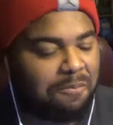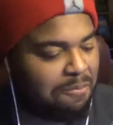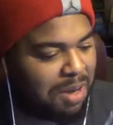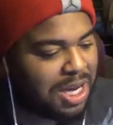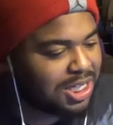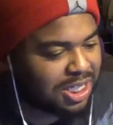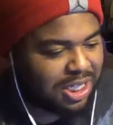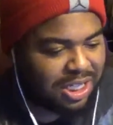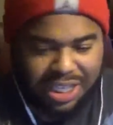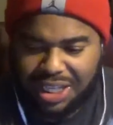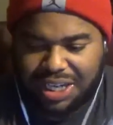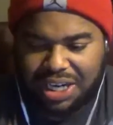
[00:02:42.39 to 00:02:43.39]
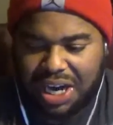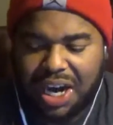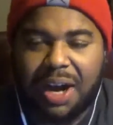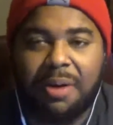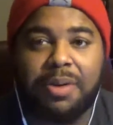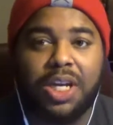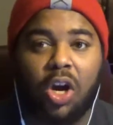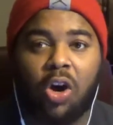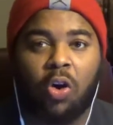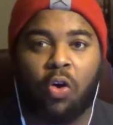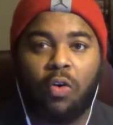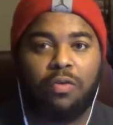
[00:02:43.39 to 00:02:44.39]
basically comedy
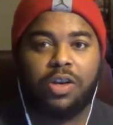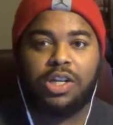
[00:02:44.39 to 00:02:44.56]
all over.